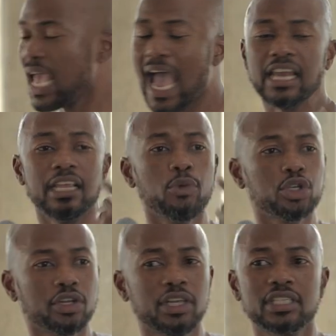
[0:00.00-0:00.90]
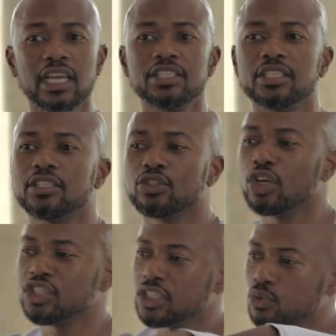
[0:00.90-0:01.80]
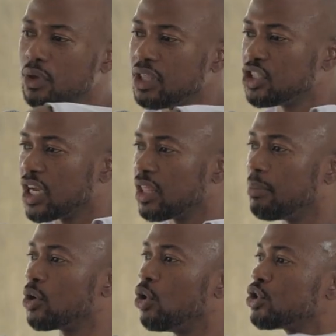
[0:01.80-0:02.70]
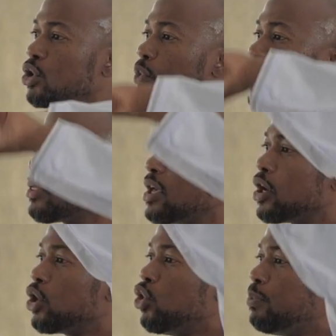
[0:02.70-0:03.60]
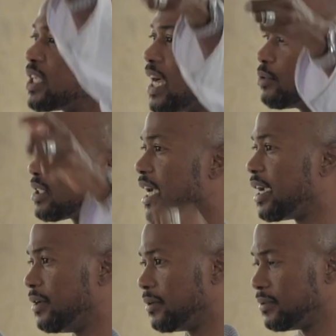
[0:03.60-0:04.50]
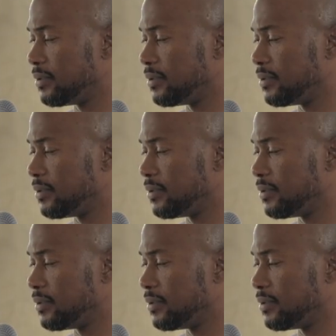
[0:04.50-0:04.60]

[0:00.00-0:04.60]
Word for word: And emotional intelligence is not just with each other, but also with groups outside.